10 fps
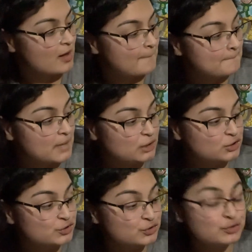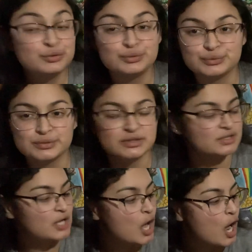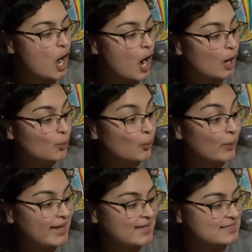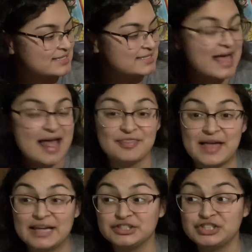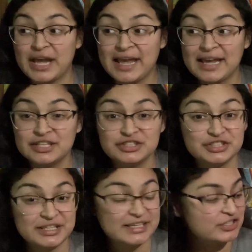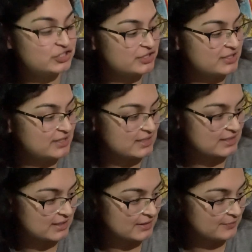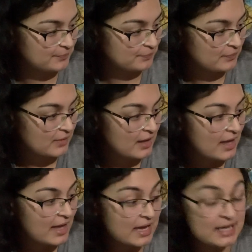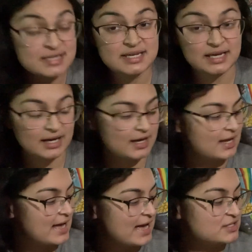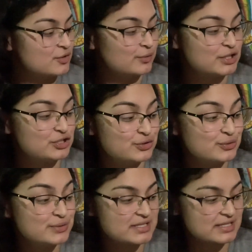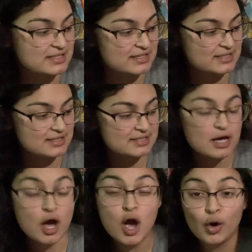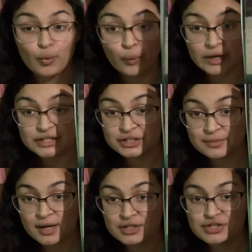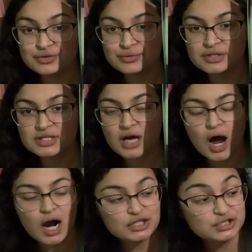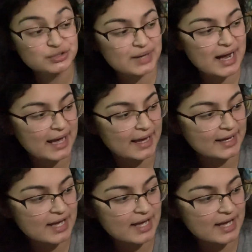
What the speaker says: Monsoons are winds that change each season. India has only 2 seasons. Winter monsoons are dry.